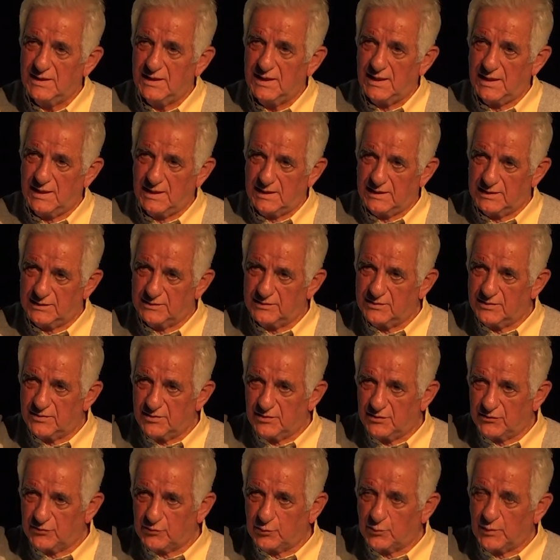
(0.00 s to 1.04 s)
and
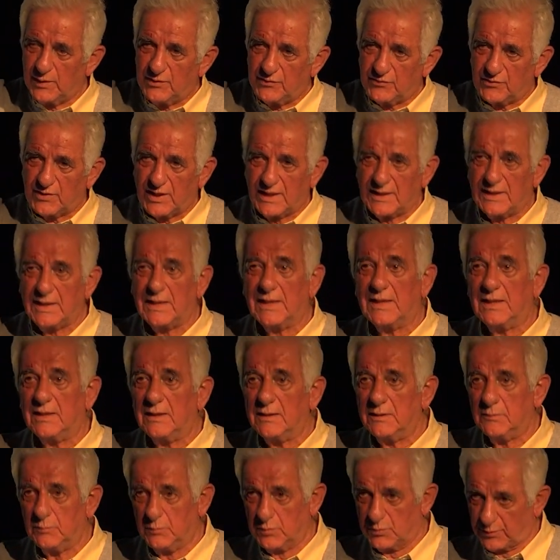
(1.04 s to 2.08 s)
the Suez
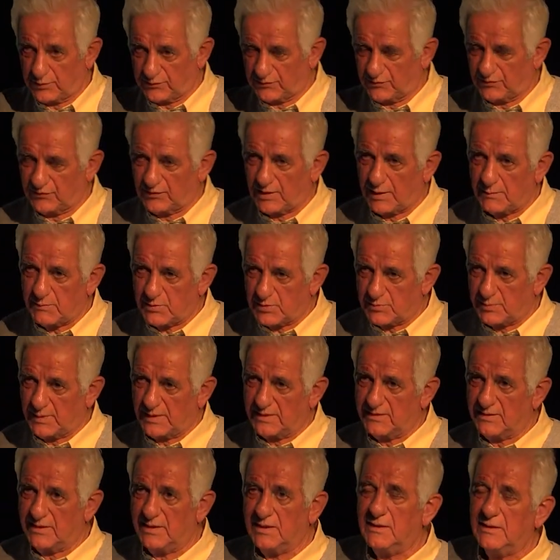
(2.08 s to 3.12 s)
Canal, which was established by
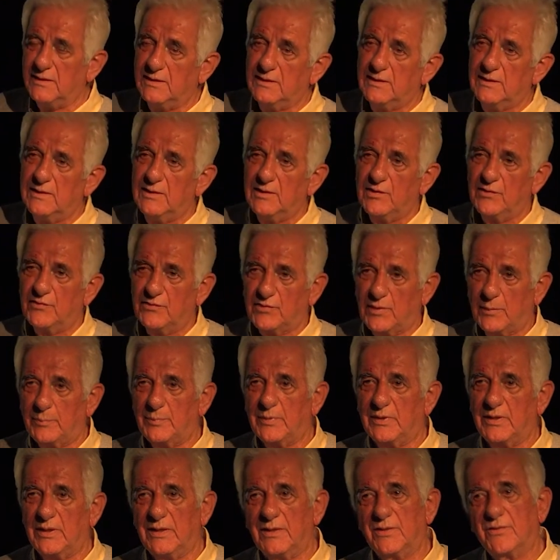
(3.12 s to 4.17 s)
then,
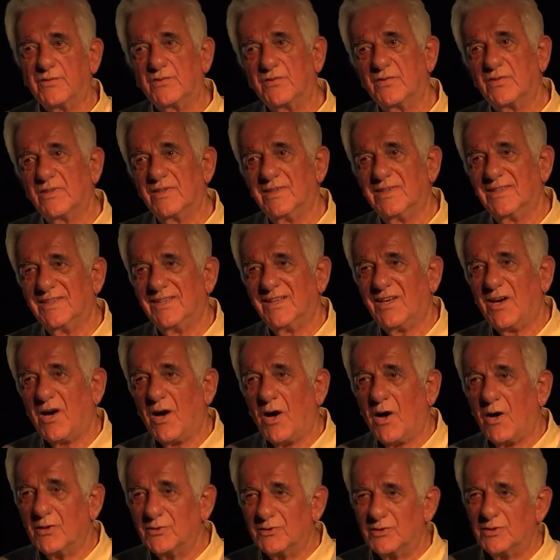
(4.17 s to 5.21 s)
separates
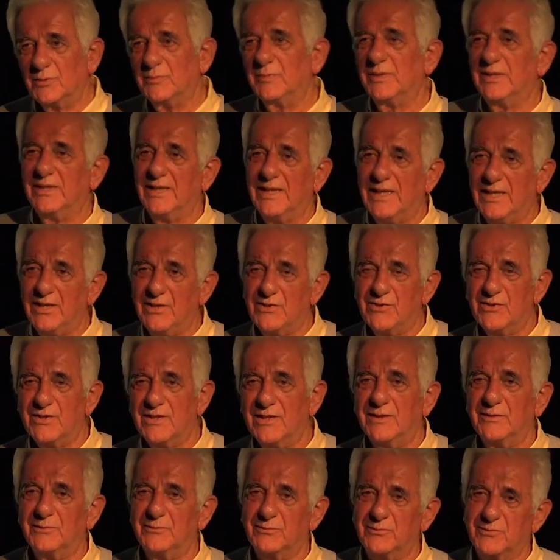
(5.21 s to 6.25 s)
Ottoman
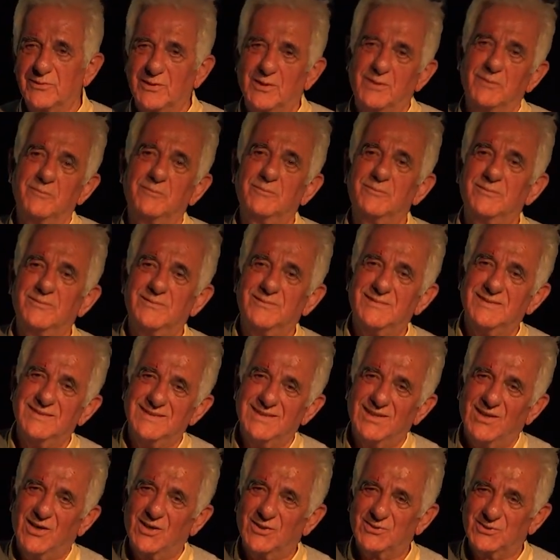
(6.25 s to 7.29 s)
Asia from
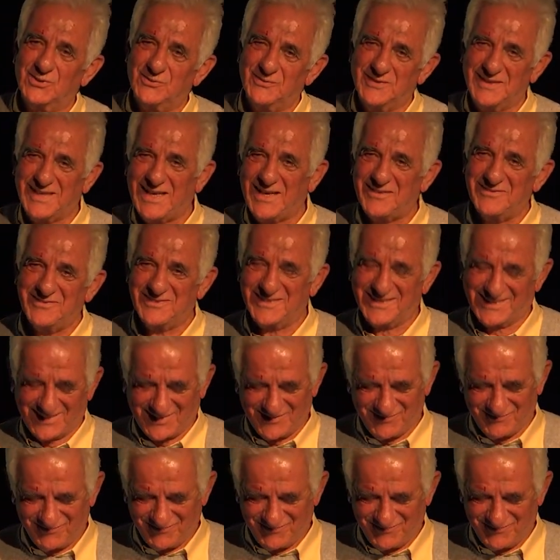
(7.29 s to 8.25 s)
Ottoman Africa.